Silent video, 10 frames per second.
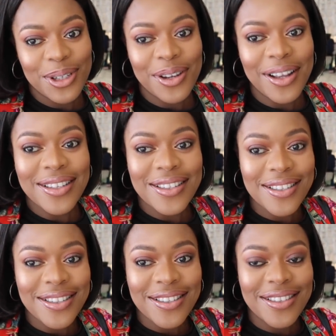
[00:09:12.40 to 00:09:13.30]
we just,
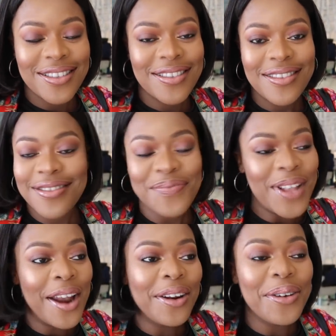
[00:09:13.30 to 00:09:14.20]

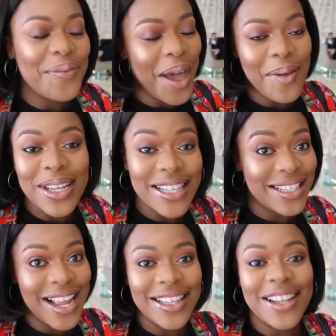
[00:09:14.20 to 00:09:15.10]
I don't know, I'm just
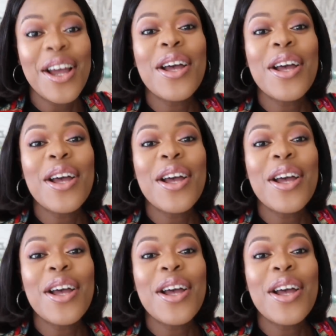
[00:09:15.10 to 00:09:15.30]
excited.